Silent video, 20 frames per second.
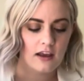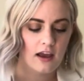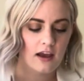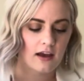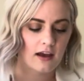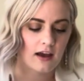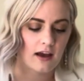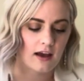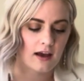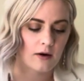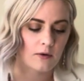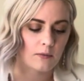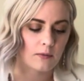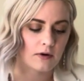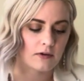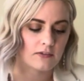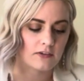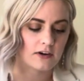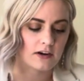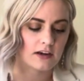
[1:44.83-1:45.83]

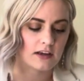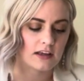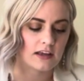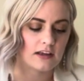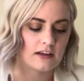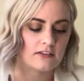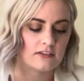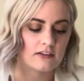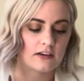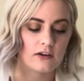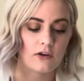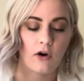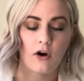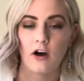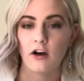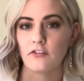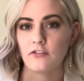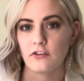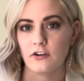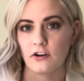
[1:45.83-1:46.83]
However, he did
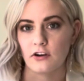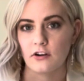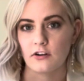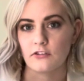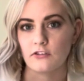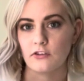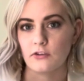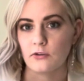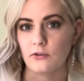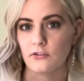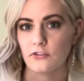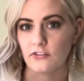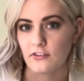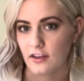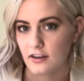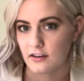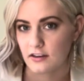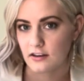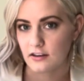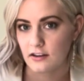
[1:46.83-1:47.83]
offer to
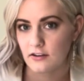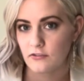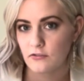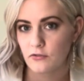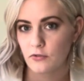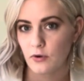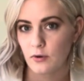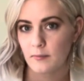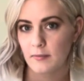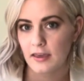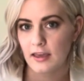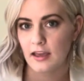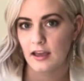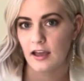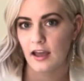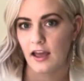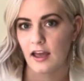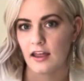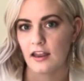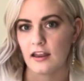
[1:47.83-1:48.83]
send it in for me
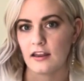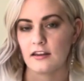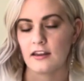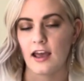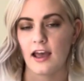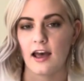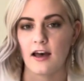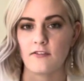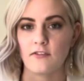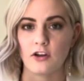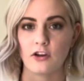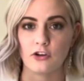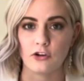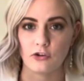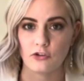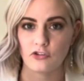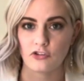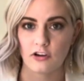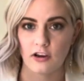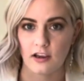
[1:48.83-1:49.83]
and have a
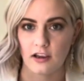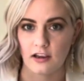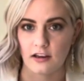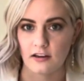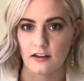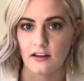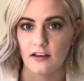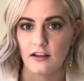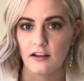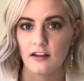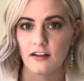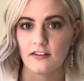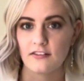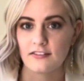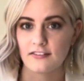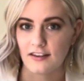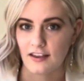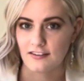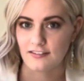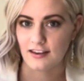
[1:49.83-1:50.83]
new chain
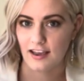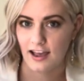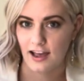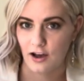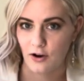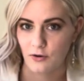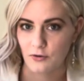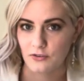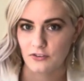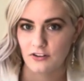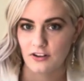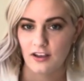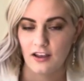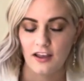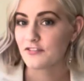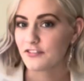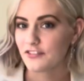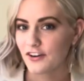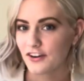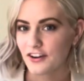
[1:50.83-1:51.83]
sent out.
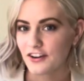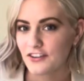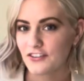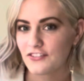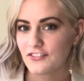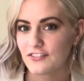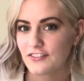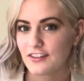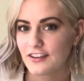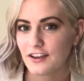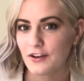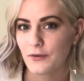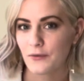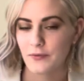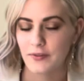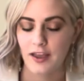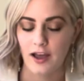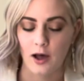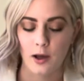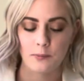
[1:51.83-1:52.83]
First, the
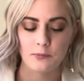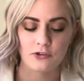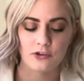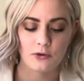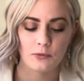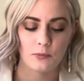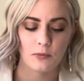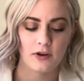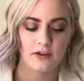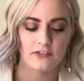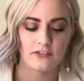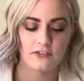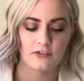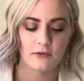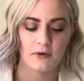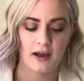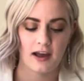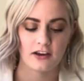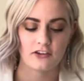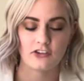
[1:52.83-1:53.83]
only option was
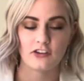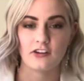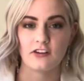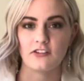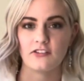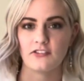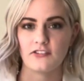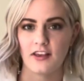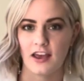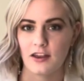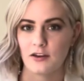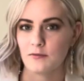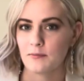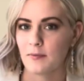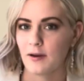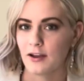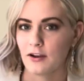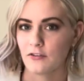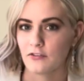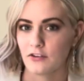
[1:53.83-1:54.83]
to actually send
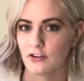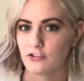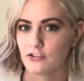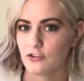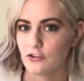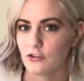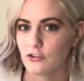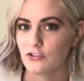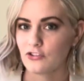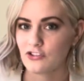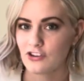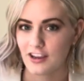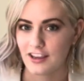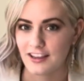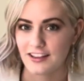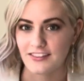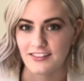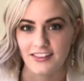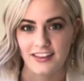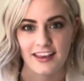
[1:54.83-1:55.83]
my original
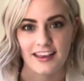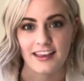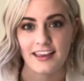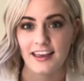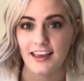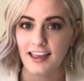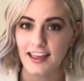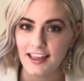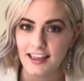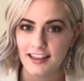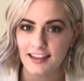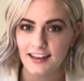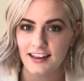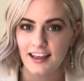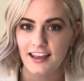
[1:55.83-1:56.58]
chain link in,